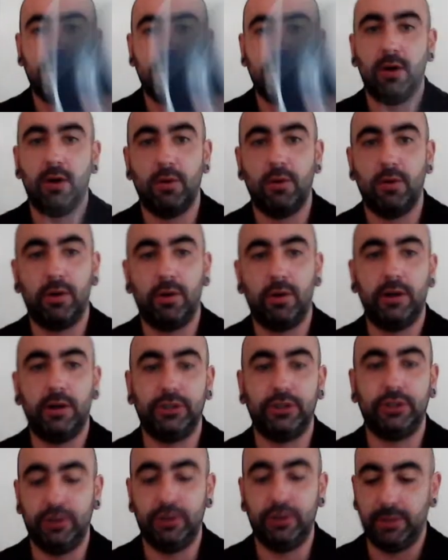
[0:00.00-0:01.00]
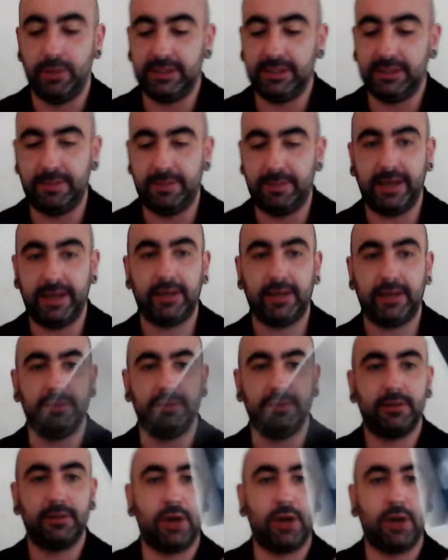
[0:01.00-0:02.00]
Or do you want to pick
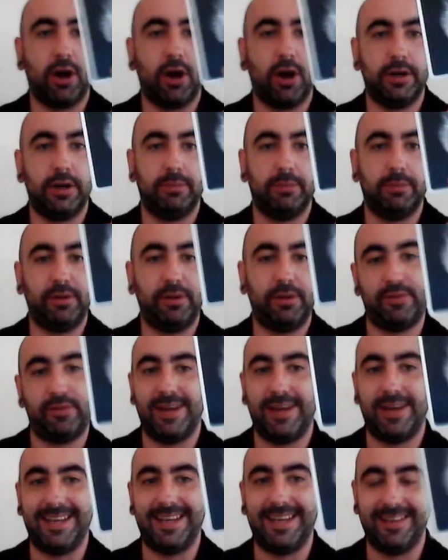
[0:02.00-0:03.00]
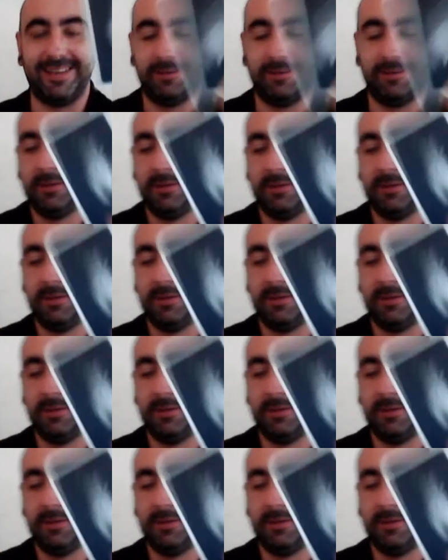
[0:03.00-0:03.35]
card number 3?